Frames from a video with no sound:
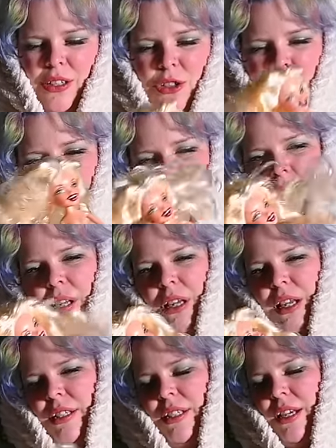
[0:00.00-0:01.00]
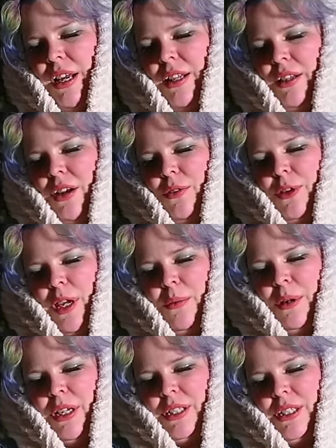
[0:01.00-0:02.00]
trim it and style it off
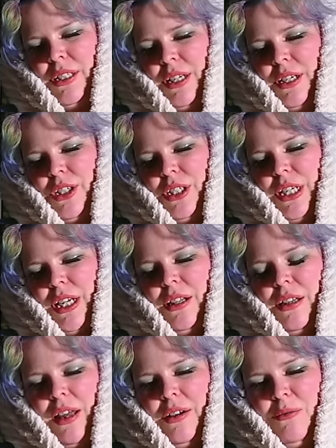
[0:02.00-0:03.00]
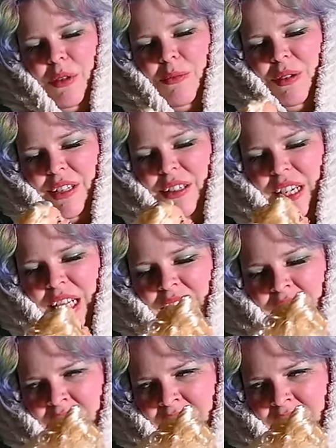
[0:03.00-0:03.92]
camera because it's gonna just take a lot of me being like,